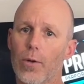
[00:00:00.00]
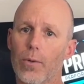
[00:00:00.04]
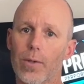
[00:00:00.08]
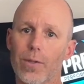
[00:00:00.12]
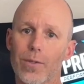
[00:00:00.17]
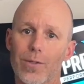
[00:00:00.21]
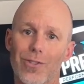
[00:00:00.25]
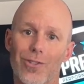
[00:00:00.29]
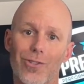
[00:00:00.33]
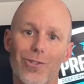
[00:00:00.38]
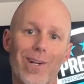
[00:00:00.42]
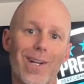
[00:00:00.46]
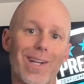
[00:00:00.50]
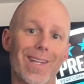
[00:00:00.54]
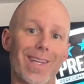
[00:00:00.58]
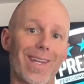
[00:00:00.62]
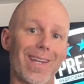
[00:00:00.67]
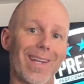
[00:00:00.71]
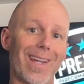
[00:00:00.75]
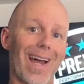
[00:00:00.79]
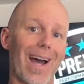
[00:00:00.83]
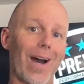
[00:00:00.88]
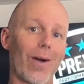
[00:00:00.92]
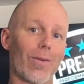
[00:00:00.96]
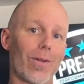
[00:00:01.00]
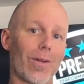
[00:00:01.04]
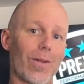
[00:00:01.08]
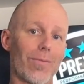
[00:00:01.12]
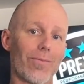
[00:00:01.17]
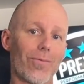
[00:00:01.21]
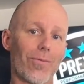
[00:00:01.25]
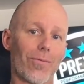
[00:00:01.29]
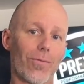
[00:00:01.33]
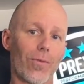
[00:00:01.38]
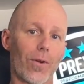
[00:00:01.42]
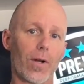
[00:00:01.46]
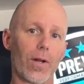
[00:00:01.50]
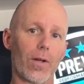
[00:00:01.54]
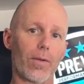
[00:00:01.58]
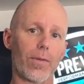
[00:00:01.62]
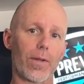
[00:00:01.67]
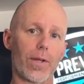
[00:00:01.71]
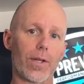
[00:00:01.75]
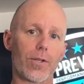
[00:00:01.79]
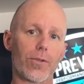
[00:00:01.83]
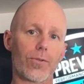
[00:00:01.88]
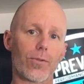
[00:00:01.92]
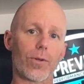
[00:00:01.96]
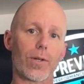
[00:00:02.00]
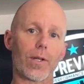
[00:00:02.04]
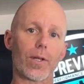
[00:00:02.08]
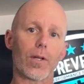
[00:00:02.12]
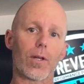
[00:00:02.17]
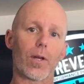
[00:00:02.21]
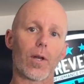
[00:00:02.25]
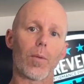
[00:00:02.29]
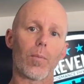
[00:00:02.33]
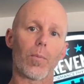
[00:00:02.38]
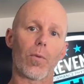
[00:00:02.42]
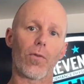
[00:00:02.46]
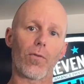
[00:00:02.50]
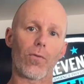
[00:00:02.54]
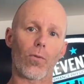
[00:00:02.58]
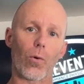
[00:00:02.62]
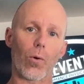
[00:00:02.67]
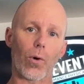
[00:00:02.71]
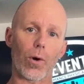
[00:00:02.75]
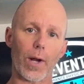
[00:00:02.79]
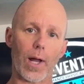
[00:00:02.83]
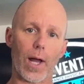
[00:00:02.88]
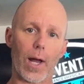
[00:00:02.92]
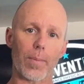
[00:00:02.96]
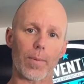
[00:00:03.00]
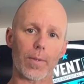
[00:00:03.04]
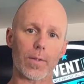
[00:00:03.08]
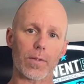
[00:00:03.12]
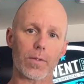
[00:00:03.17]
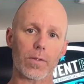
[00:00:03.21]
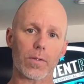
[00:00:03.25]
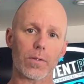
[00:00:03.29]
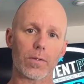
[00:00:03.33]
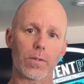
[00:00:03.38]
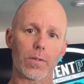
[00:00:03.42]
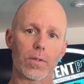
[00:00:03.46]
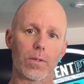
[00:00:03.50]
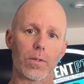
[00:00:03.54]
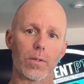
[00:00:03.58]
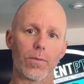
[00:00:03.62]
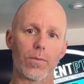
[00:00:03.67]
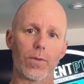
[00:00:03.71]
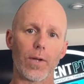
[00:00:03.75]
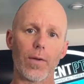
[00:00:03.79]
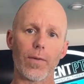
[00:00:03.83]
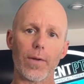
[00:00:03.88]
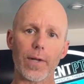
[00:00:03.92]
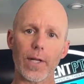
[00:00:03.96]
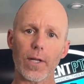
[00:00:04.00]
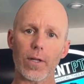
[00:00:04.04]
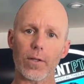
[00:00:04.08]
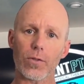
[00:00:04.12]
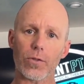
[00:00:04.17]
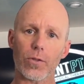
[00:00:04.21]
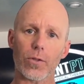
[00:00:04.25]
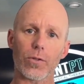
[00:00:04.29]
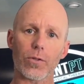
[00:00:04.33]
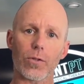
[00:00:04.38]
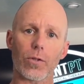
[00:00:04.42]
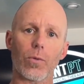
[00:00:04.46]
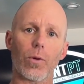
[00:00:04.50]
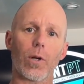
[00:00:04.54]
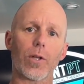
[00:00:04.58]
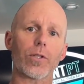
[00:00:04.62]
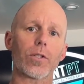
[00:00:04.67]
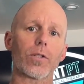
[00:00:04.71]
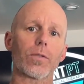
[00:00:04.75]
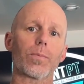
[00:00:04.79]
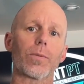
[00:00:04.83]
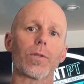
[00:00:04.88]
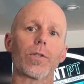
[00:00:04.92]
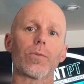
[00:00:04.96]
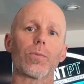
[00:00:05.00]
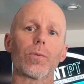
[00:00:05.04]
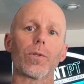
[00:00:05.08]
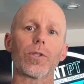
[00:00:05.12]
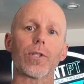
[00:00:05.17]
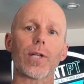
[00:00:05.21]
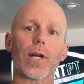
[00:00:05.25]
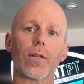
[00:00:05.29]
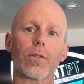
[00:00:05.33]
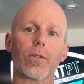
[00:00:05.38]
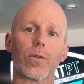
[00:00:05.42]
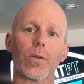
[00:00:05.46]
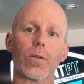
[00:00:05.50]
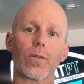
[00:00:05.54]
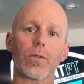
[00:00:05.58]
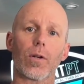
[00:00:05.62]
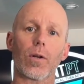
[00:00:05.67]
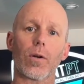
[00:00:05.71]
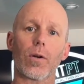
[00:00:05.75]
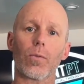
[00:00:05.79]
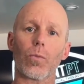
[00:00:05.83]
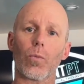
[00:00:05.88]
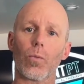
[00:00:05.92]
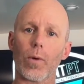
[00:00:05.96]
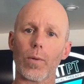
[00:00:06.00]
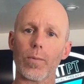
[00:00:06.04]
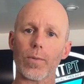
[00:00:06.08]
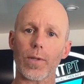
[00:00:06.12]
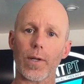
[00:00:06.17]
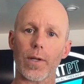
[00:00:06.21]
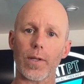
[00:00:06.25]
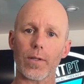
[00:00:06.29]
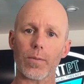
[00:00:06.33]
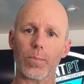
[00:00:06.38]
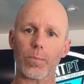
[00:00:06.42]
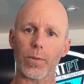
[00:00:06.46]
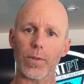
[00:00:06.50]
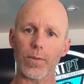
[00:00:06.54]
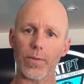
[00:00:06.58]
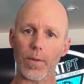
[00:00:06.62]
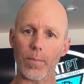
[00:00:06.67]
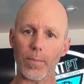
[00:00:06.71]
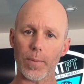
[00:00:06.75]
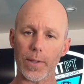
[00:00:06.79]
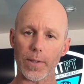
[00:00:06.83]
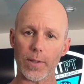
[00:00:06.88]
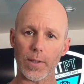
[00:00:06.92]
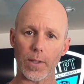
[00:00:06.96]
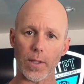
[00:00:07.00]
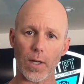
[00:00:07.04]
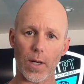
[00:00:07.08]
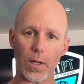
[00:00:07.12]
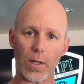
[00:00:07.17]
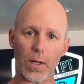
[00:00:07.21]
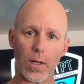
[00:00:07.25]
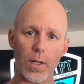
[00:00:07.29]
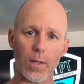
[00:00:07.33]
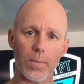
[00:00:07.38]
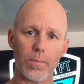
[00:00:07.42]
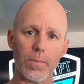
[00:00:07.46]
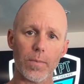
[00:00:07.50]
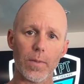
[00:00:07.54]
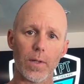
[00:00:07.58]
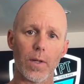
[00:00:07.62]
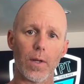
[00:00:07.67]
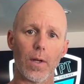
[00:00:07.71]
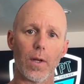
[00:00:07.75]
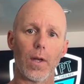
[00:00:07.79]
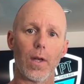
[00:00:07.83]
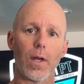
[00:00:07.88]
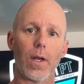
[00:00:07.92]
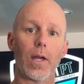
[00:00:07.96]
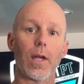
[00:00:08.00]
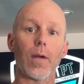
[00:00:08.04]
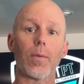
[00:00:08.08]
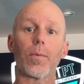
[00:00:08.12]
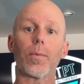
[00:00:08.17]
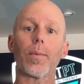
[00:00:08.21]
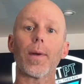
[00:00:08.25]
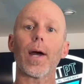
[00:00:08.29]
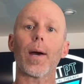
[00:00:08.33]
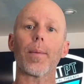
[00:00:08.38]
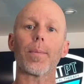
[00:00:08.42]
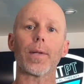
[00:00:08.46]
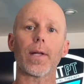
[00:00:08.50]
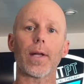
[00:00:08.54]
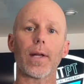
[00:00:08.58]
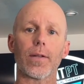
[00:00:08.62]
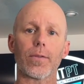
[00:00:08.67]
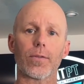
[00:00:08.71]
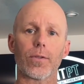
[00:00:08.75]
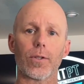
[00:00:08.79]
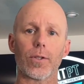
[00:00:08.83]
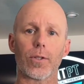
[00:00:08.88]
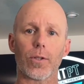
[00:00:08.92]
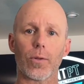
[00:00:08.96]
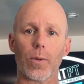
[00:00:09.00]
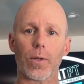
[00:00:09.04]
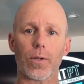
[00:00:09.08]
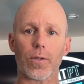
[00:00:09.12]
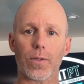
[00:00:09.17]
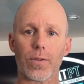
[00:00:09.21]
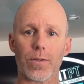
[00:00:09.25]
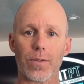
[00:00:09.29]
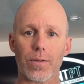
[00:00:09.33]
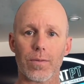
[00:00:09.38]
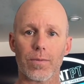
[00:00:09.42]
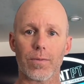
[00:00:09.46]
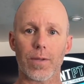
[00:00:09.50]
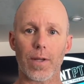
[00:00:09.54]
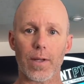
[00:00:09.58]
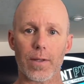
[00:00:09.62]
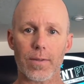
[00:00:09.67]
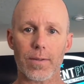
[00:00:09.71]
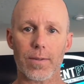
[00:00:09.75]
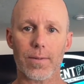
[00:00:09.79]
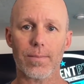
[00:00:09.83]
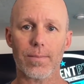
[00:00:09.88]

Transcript: to try to get out in front of the injury before it happens. If you have any concerns or questions, please reach out to us. Our website is preventpt.com, and we'd be happy to answer any questions. Thanks.